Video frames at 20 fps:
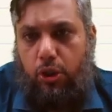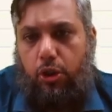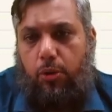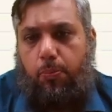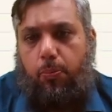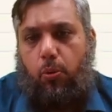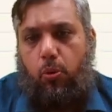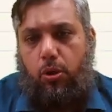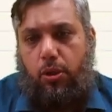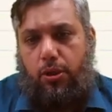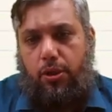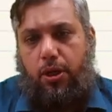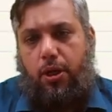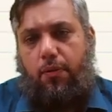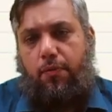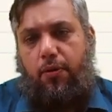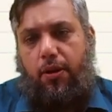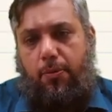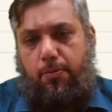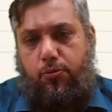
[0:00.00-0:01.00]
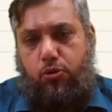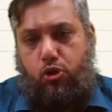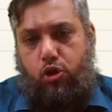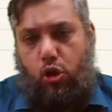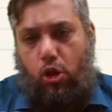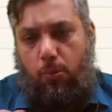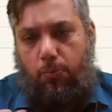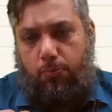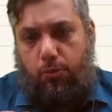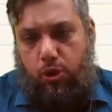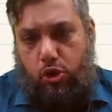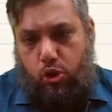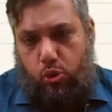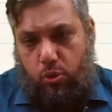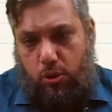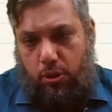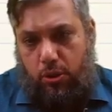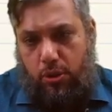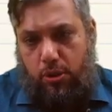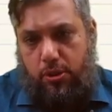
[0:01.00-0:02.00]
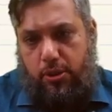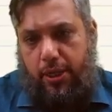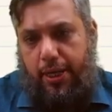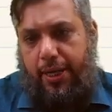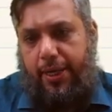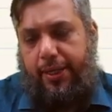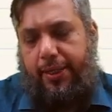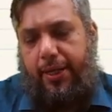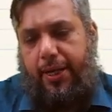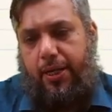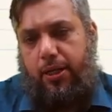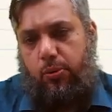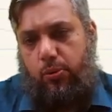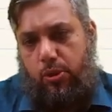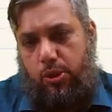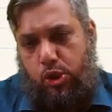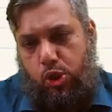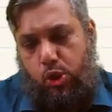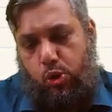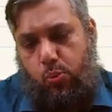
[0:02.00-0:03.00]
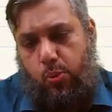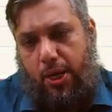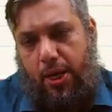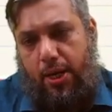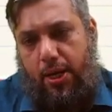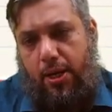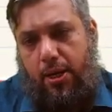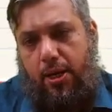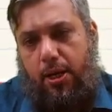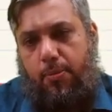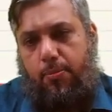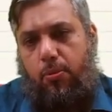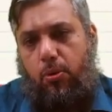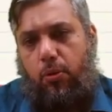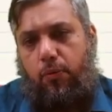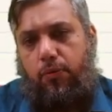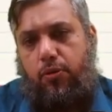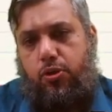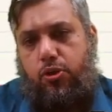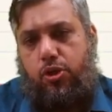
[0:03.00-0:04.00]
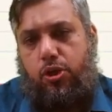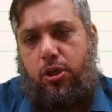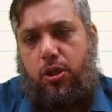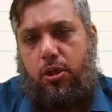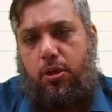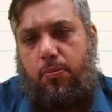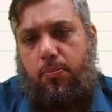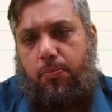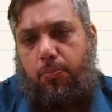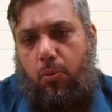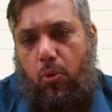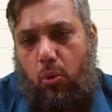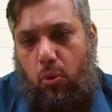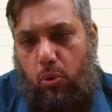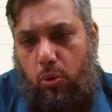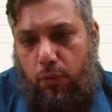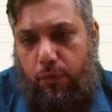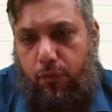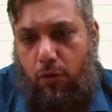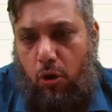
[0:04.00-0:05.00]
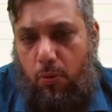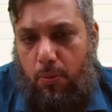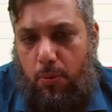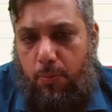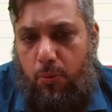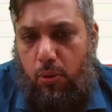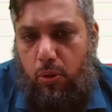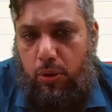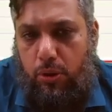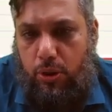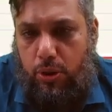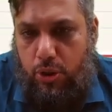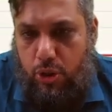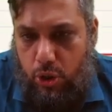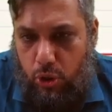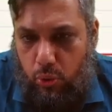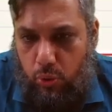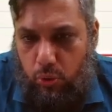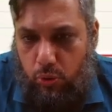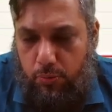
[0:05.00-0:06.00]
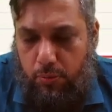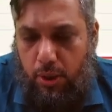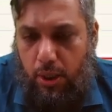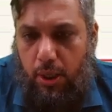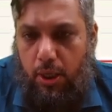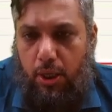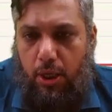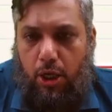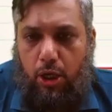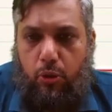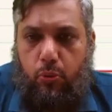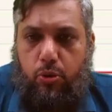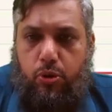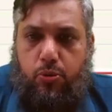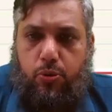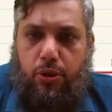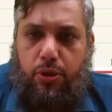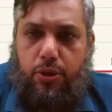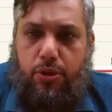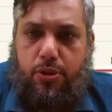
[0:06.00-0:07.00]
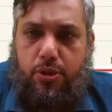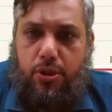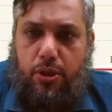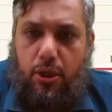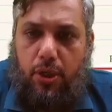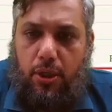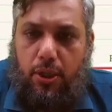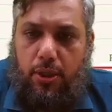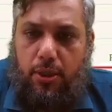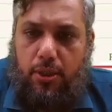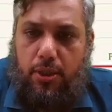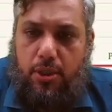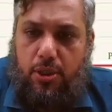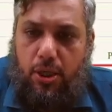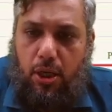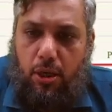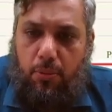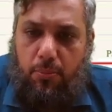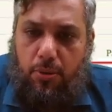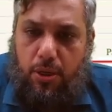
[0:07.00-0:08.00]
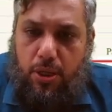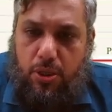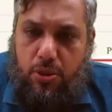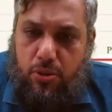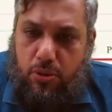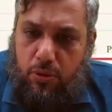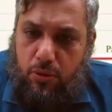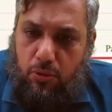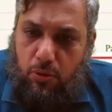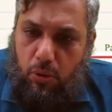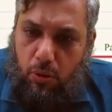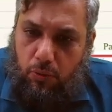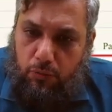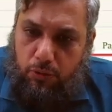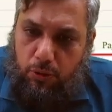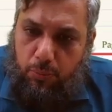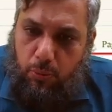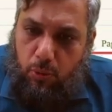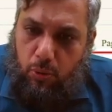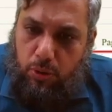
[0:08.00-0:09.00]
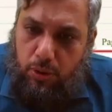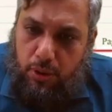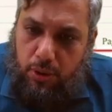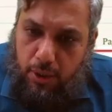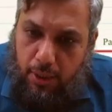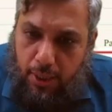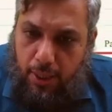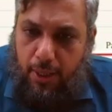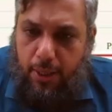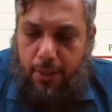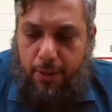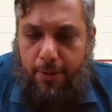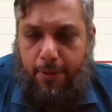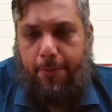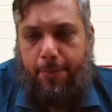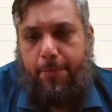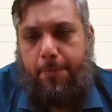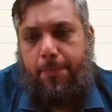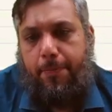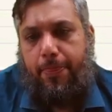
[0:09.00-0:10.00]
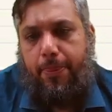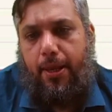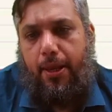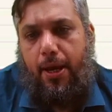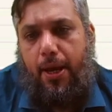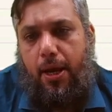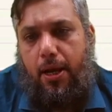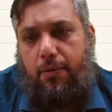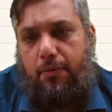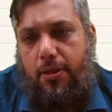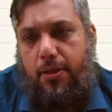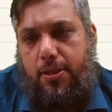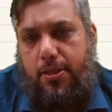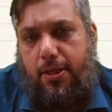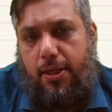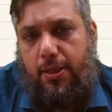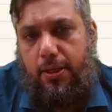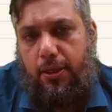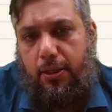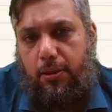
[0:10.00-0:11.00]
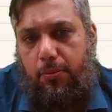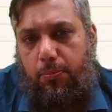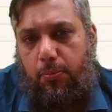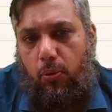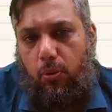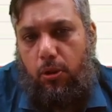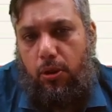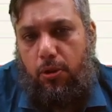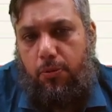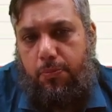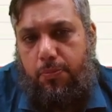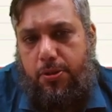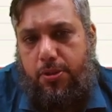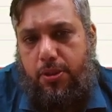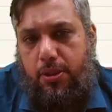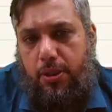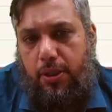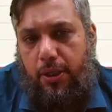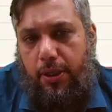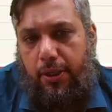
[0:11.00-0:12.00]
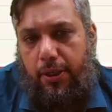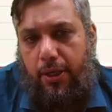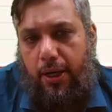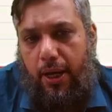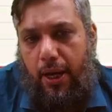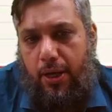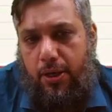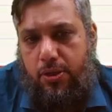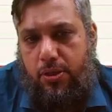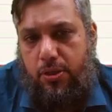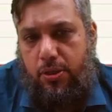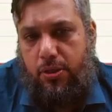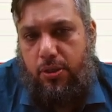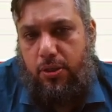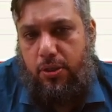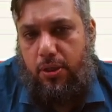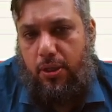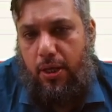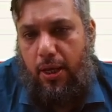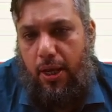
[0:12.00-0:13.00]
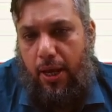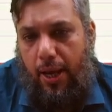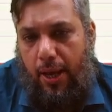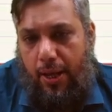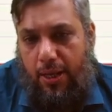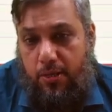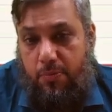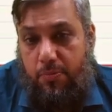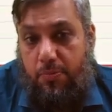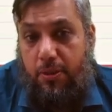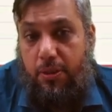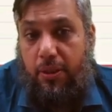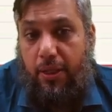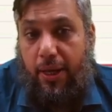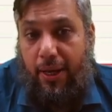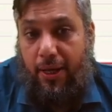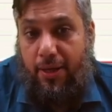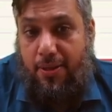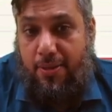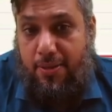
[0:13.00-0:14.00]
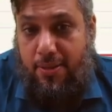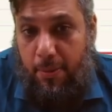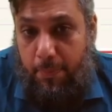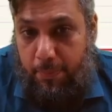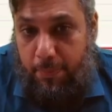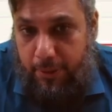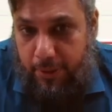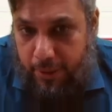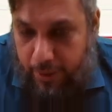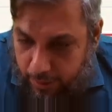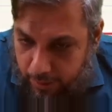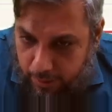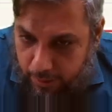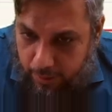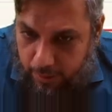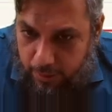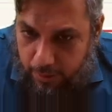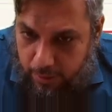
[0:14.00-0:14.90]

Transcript: The pollen grain will absorb the sugars, the intine will swell, come out of the germ pore to form a pollen tube, which will result in the germination of the pollen grain. And we'll say that the pollen pistil interaction has been accepted